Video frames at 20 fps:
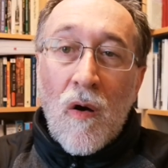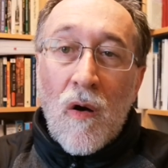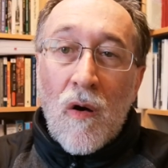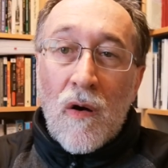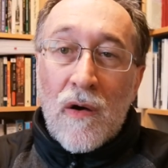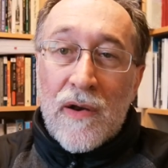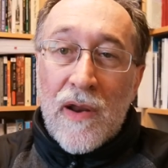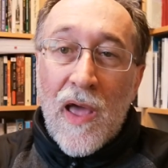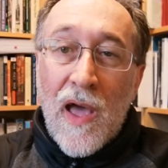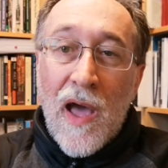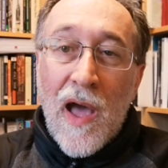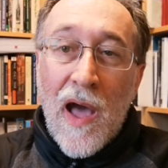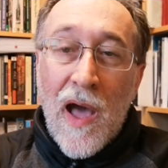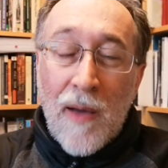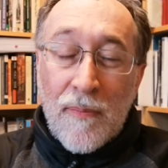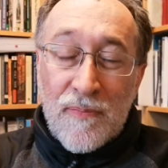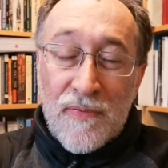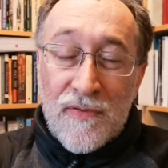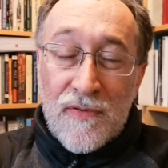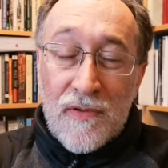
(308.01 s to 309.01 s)
on
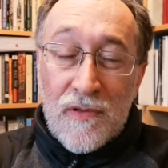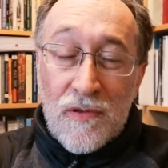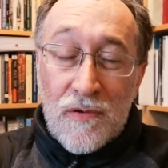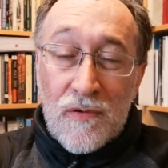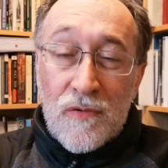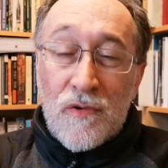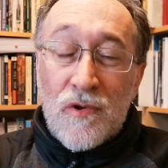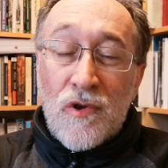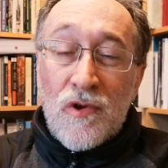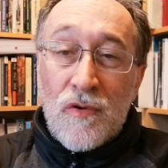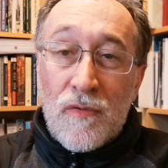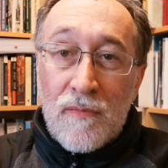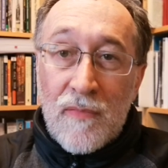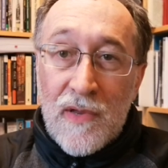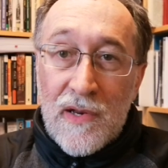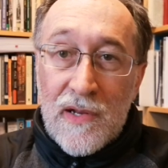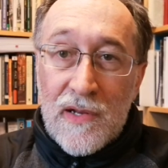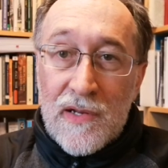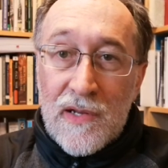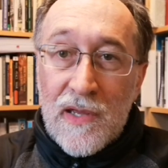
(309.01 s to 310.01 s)
absolute
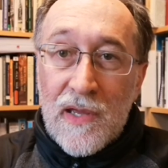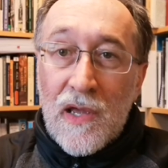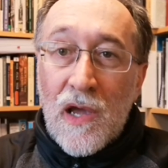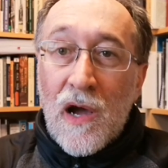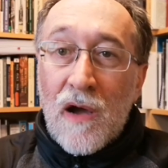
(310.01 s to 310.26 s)
humidity